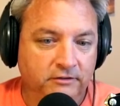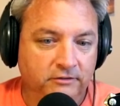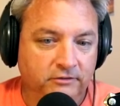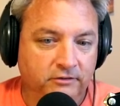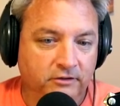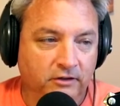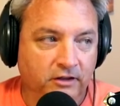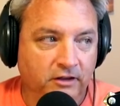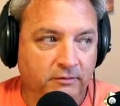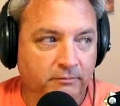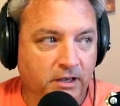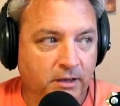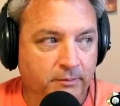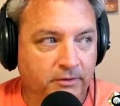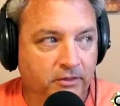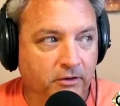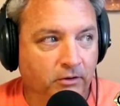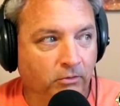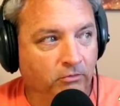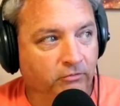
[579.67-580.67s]
so that maybe
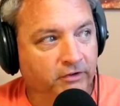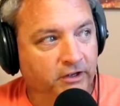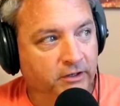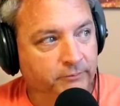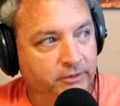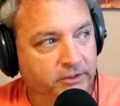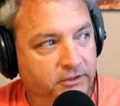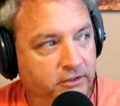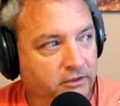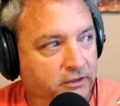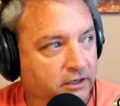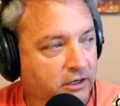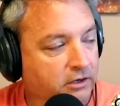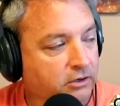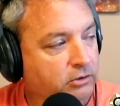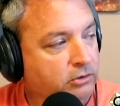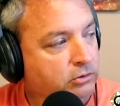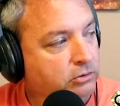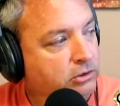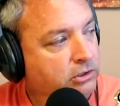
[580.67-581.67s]
the whole family could
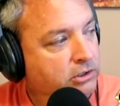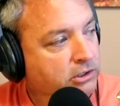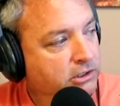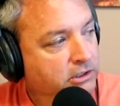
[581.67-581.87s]
go,